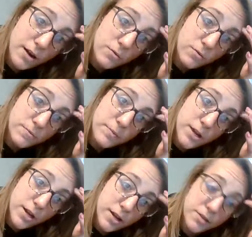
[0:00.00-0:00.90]
out
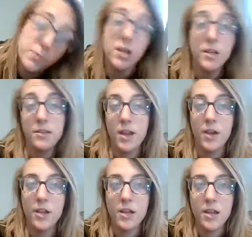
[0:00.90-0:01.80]
by next week to
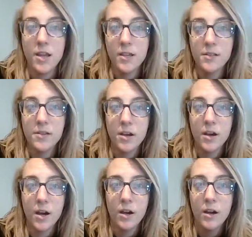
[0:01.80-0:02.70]
get like an
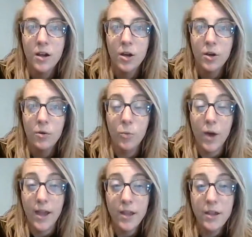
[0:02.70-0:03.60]
easier
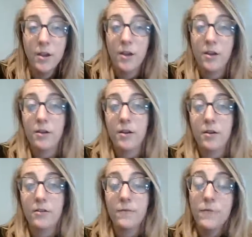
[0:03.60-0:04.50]
way
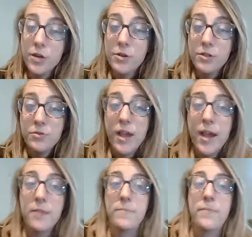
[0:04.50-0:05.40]
for you to do
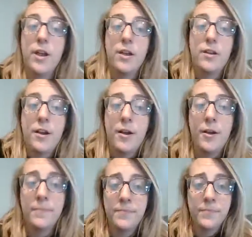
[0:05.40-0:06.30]
that. But
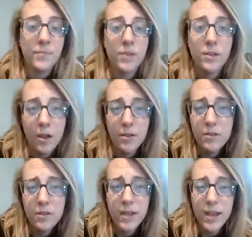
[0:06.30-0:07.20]
um, other than
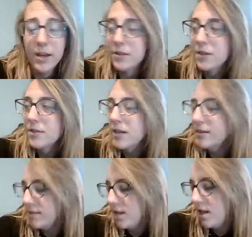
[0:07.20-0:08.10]
that, I think
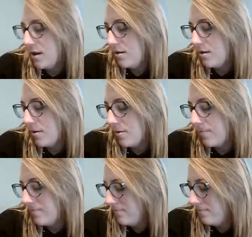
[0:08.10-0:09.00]
that's it.
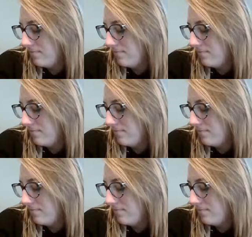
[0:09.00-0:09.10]
Um,